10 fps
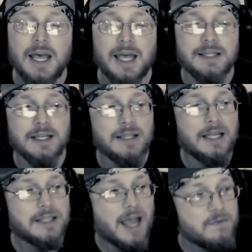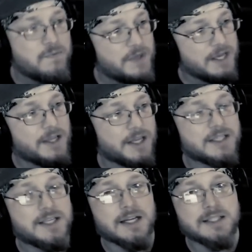and then let that feeling
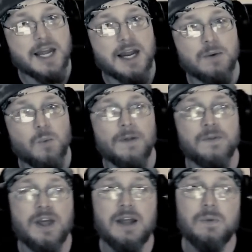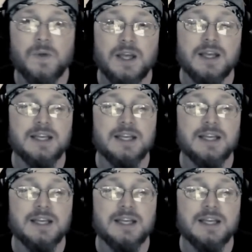dictate what they think